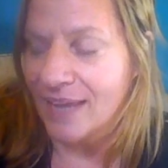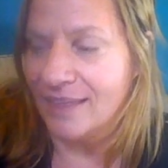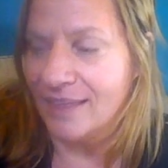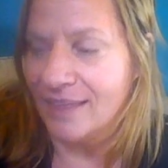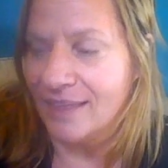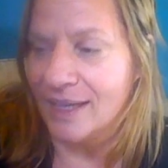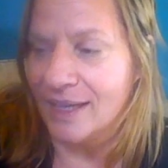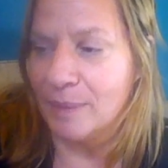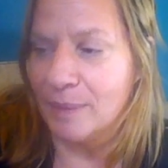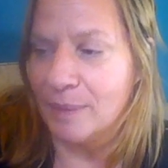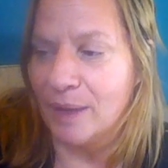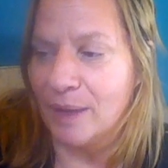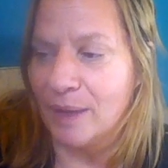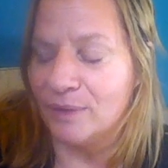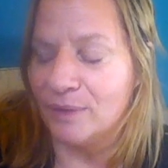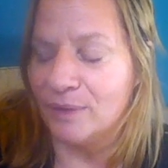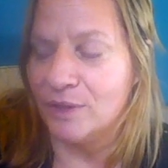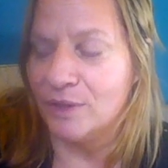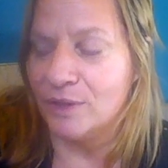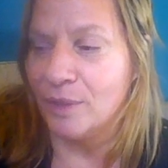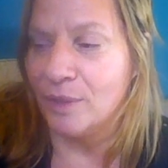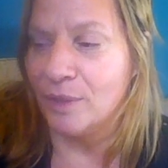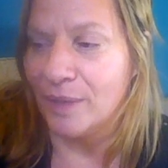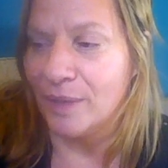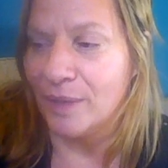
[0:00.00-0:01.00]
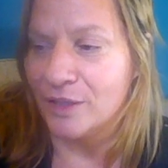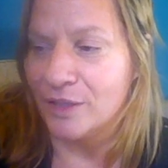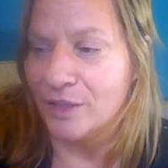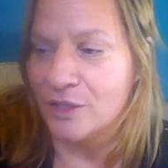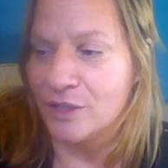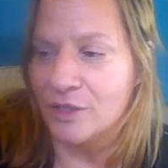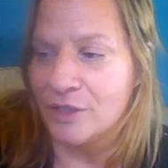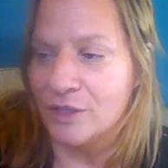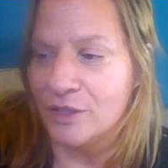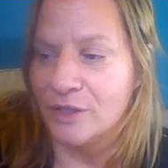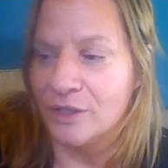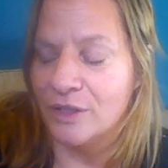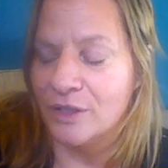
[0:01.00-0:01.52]
I think about so
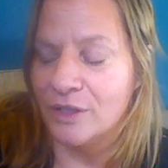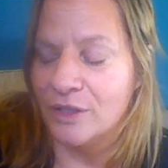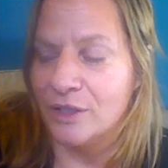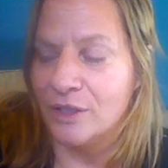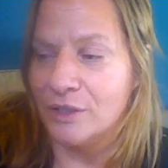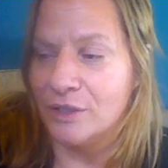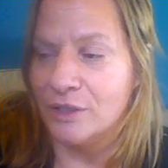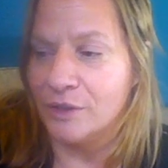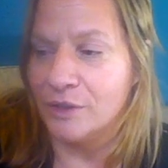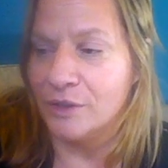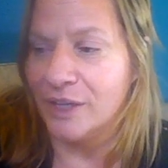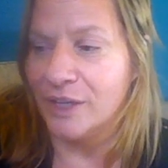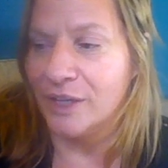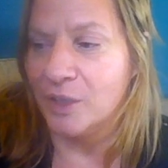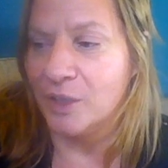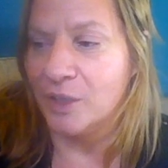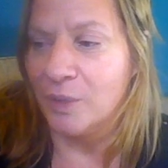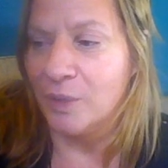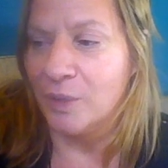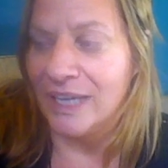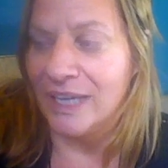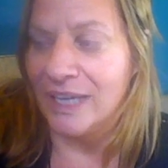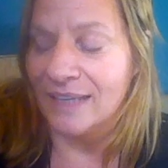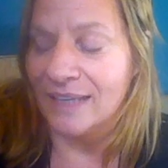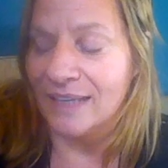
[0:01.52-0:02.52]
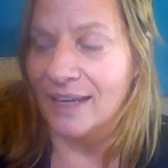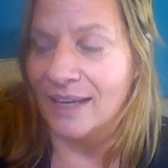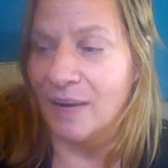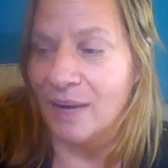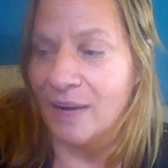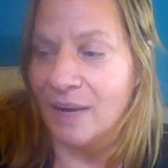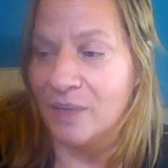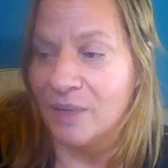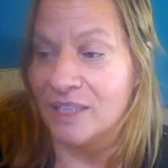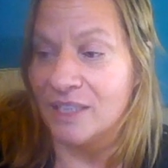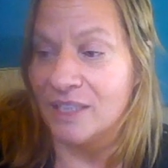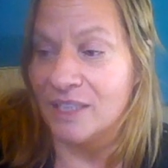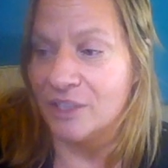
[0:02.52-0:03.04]
much during the week that
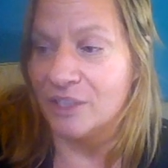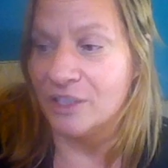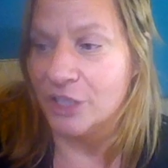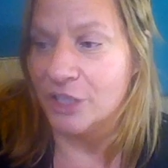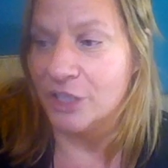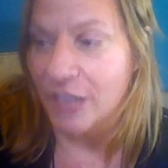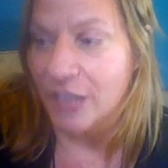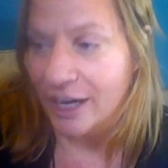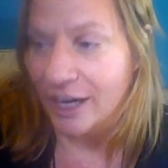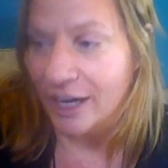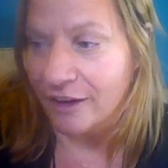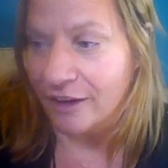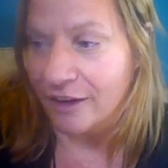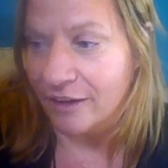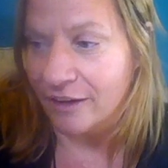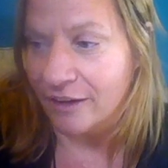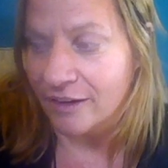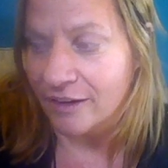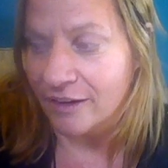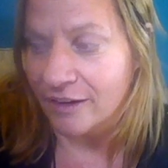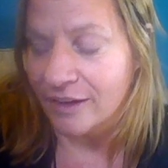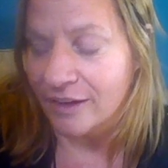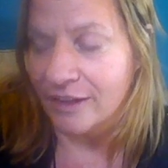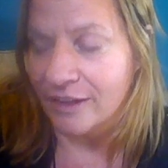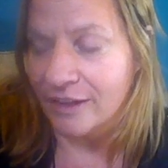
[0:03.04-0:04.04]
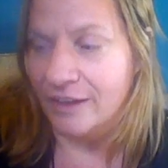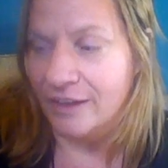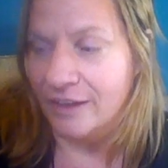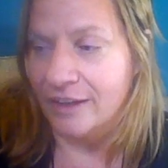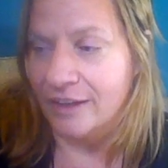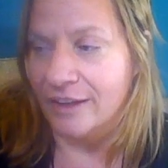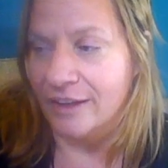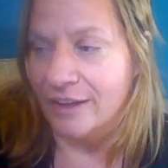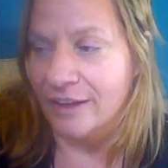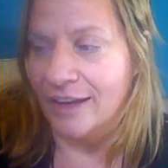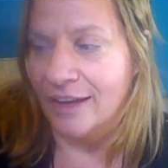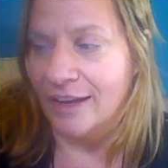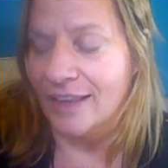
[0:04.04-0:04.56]
I want to share,
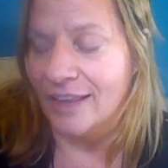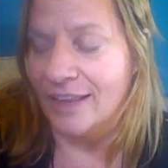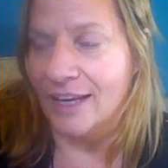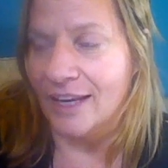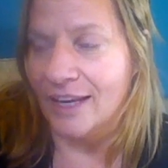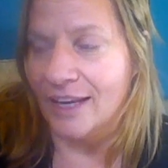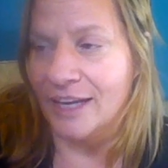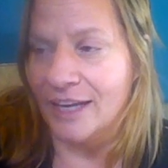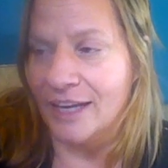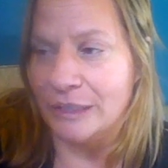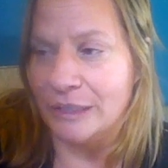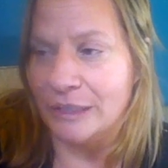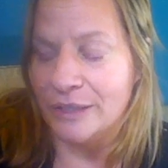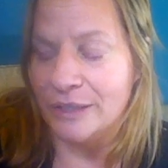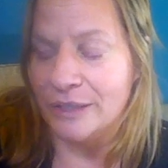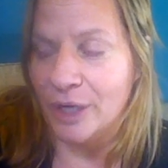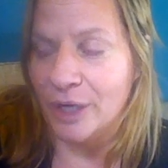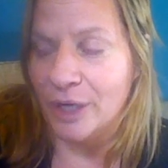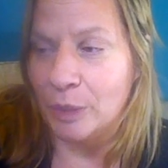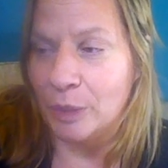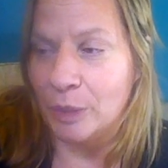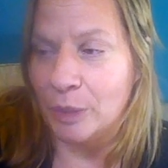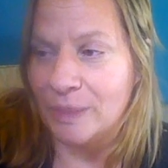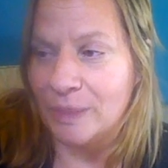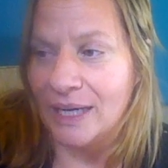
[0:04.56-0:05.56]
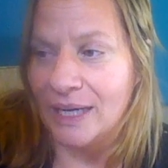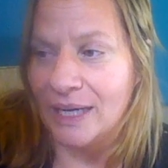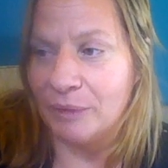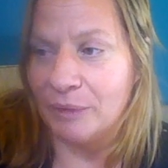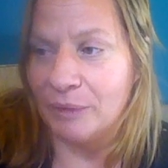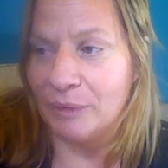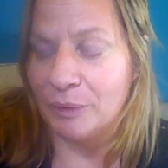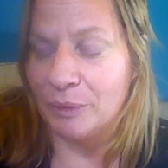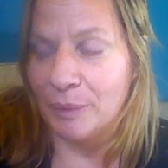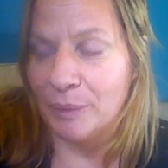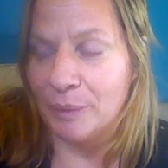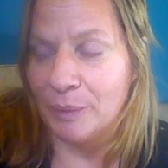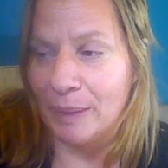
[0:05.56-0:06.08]
and then I just hope that
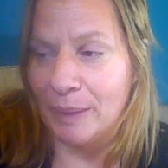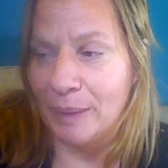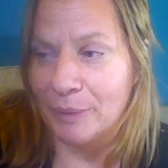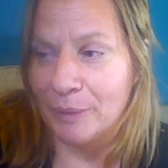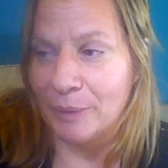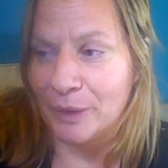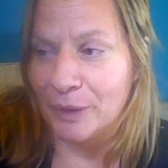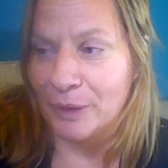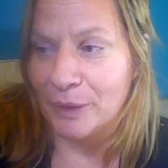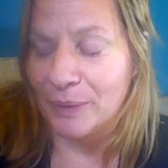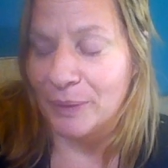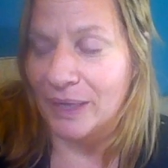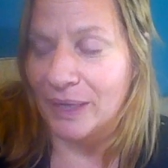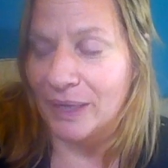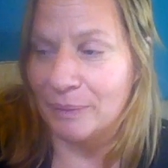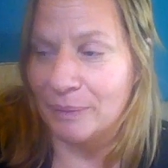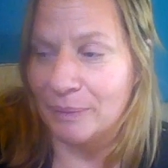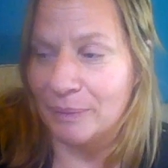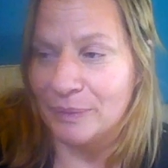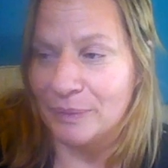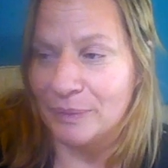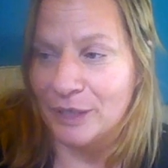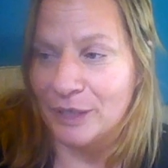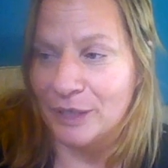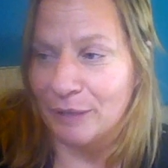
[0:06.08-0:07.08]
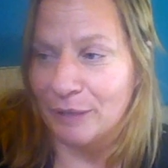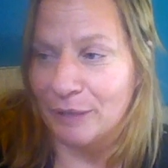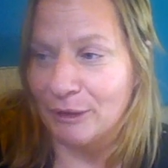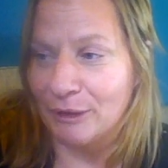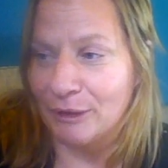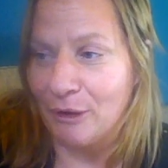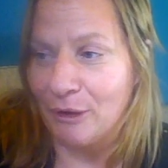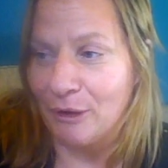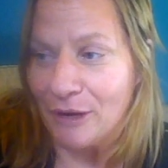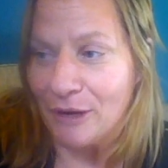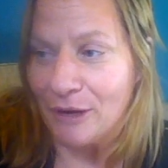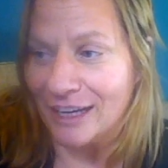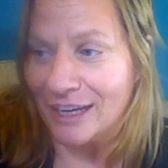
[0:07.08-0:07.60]
I will remember it when I start
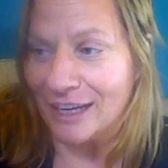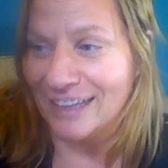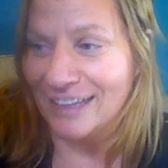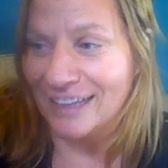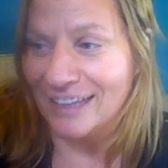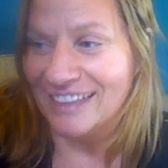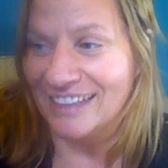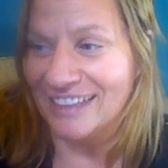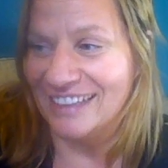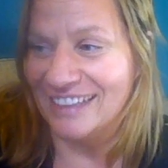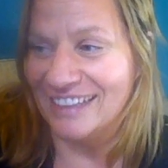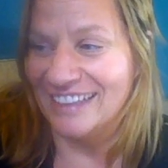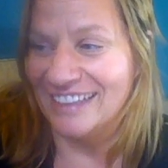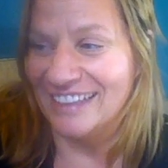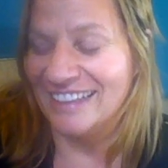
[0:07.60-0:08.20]
recording.